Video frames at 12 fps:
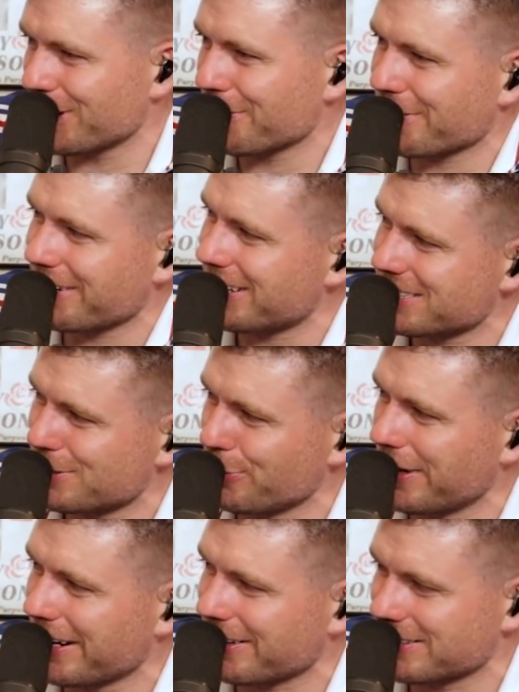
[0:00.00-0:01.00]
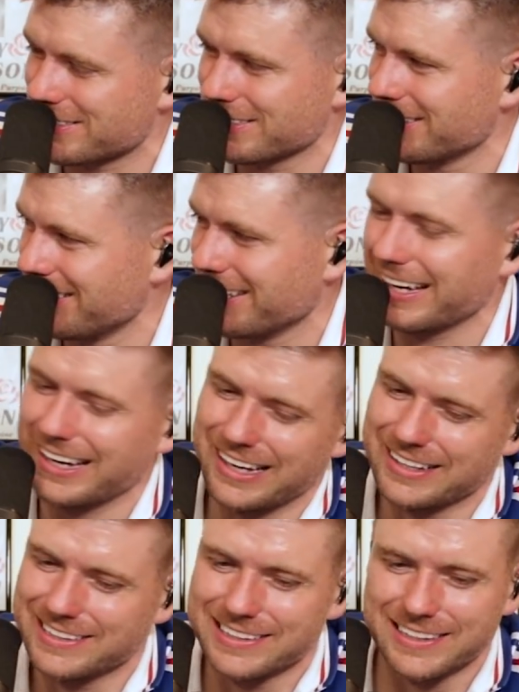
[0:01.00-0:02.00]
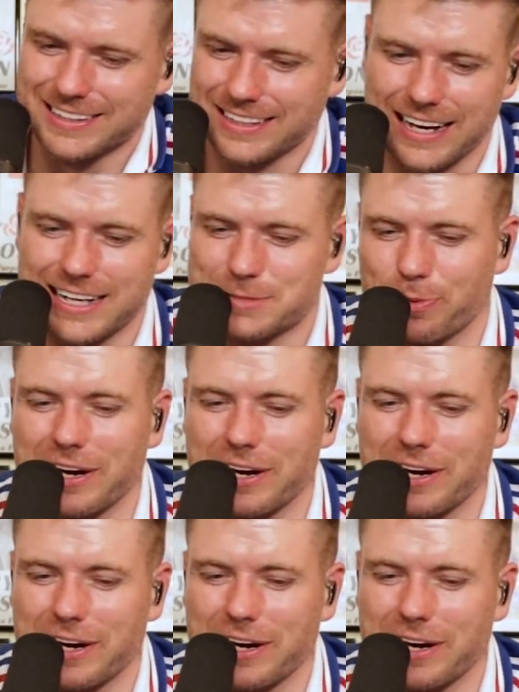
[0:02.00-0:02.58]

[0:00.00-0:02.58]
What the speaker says: drive across 2 acres. Yeah. That's